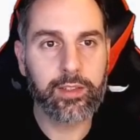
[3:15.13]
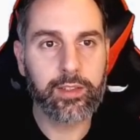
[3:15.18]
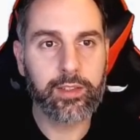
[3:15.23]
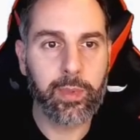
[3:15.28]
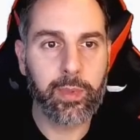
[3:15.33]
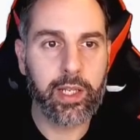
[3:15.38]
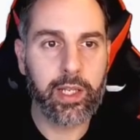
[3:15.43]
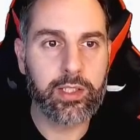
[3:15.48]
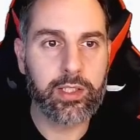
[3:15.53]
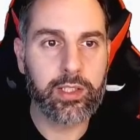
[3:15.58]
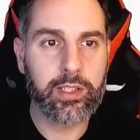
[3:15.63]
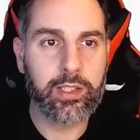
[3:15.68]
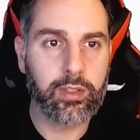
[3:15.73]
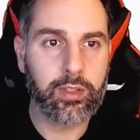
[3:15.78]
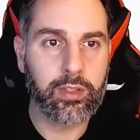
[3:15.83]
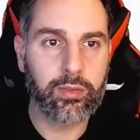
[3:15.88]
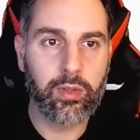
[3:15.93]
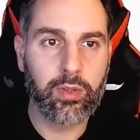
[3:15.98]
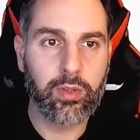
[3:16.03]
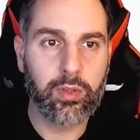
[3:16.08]
page is
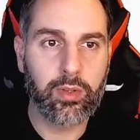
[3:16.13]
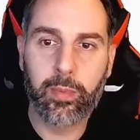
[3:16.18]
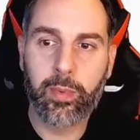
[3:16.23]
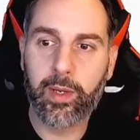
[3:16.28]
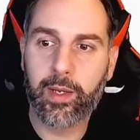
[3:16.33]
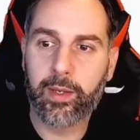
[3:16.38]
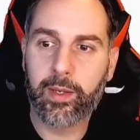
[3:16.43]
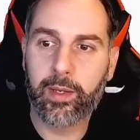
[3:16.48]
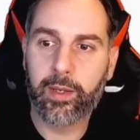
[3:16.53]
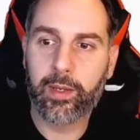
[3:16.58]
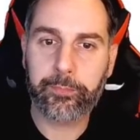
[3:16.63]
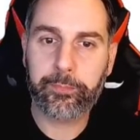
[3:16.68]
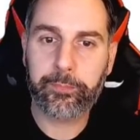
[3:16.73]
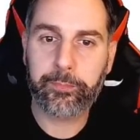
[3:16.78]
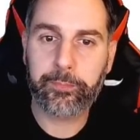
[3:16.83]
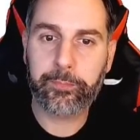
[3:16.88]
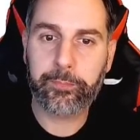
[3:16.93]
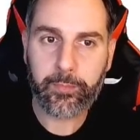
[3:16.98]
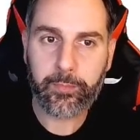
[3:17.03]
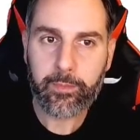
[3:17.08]
going to open
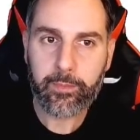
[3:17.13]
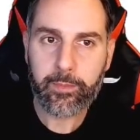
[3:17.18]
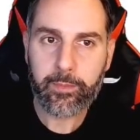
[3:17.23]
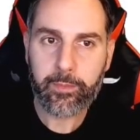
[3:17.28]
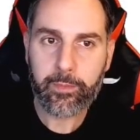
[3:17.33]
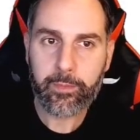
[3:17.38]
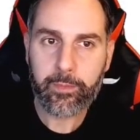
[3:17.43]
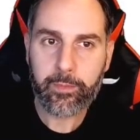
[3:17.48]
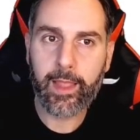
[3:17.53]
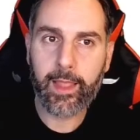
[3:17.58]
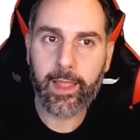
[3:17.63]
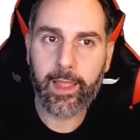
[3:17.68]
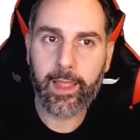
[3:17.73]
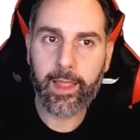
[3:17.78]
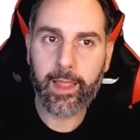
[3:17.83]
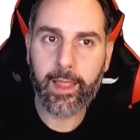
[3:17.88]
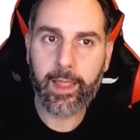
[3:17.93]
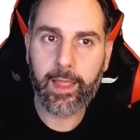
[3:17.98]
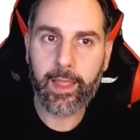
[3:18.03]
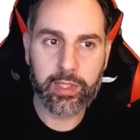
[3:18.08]

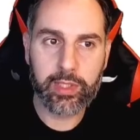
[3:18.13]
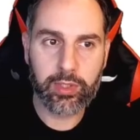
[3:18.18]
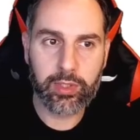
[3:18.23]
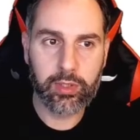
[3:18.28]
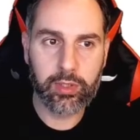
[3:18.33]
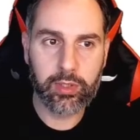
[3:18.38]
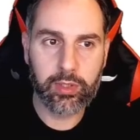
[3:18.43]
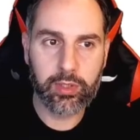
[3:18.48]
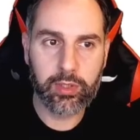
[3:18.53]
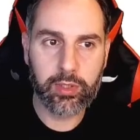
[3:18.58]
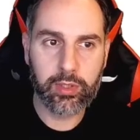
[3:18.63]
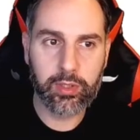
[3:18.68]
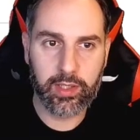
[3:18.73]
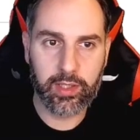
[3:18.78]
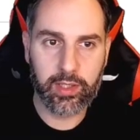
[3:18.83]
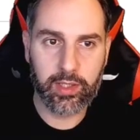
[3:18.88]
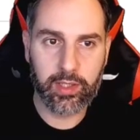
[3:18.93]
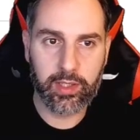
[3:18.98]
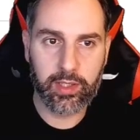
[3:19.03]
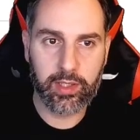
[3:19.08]
and it will show
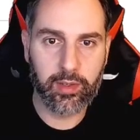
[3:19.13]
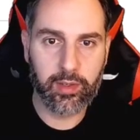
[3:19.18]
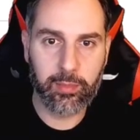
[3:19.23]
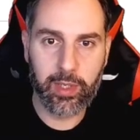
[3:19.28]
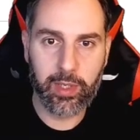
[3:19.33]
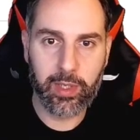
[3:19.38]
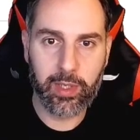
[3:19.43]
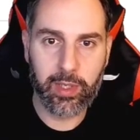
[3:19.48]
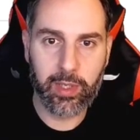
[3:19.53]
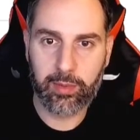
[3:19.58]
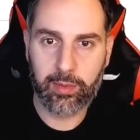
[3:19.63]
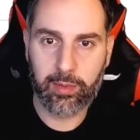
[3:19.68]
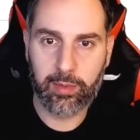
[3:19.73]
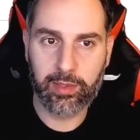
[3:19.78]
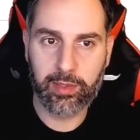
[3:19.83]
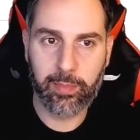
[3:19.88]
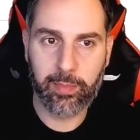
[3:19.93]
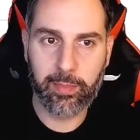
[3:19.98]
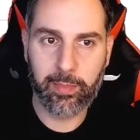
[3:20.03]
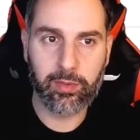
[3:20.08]
different information
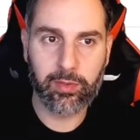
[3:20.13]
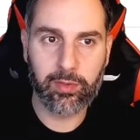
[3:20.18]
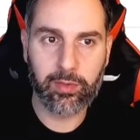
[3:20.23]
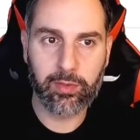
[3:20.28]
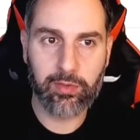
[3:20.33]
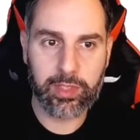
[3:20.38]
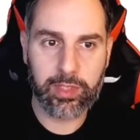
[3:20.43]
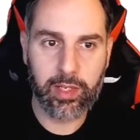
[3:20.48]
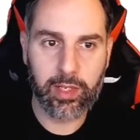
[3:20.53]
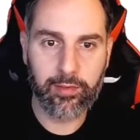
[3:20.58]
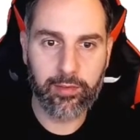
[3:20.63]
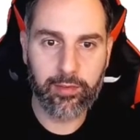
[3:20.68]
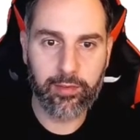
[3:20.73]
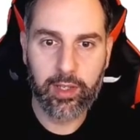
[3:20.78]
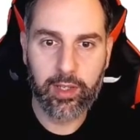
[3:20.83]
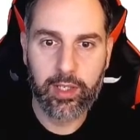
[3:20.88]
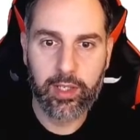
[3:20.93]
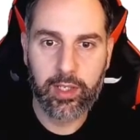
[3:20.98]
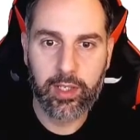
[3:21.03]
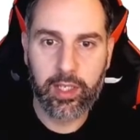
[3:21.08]
about the product itself.
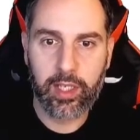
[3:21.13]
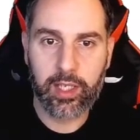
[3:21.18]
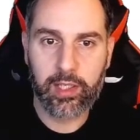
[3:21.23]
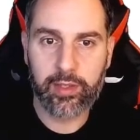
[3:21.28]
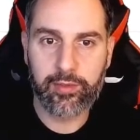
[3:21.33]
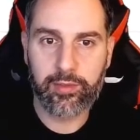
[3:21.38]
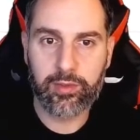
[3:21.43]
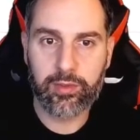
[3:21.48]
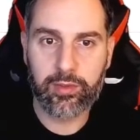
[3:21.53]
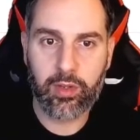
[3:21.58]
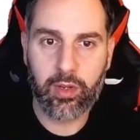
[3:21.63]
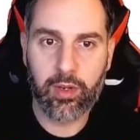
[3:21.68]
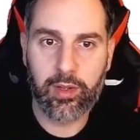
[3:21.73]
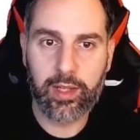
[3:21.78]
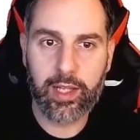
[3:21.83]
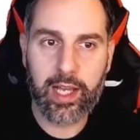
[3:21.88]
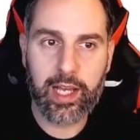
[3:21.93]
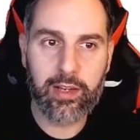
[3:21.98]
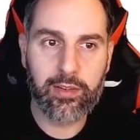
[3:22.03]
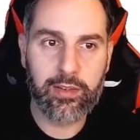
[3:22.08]
And if you
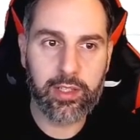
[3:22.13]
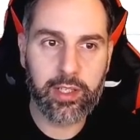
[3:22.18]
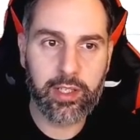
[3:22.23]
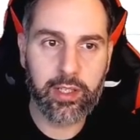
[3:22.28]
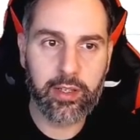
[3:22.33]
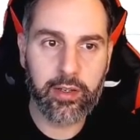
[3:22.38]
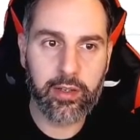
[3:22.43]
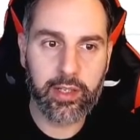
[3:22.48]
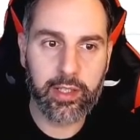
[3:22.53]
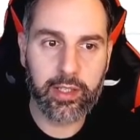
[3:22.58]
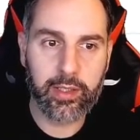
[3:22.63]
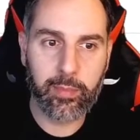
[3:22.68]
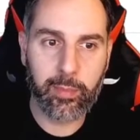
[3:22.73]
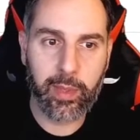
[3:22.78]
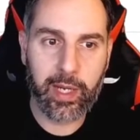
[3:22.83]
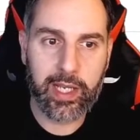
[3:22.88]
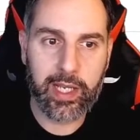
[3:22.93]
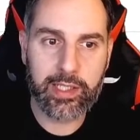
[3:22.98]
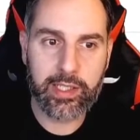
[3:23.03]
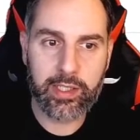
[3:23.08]
scroll down here in the
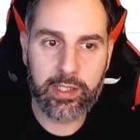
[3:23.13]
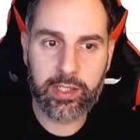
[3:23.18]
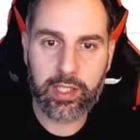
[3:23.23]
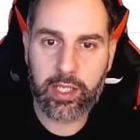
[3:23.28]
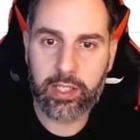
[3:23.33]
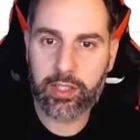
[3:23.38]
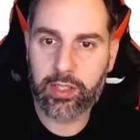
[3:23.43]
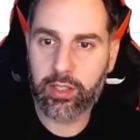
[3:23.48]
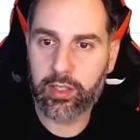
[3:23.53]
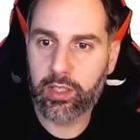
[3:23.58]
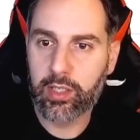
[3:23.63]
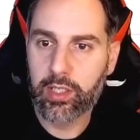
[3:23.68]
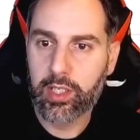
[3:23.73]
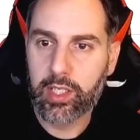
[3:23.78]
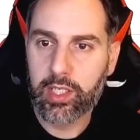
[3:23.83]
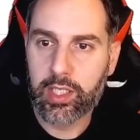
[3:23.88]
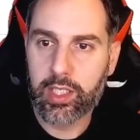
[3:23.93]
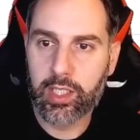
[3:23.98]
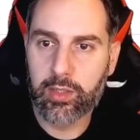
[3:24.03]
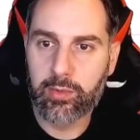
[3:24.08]
pricing section,
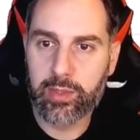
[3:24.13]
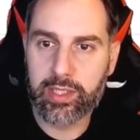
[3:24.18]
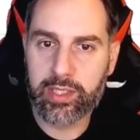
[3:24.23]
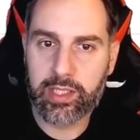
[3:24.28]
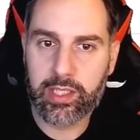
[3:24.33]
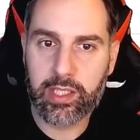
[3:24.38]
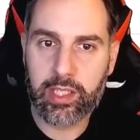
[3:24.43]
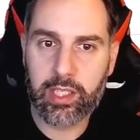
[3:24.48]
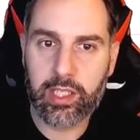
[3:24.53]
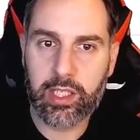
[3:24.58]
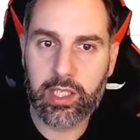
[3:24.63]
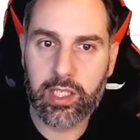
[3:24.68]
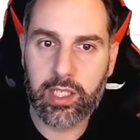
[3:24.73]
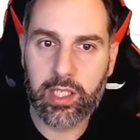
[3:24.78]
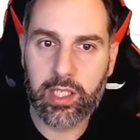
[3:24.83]
you will see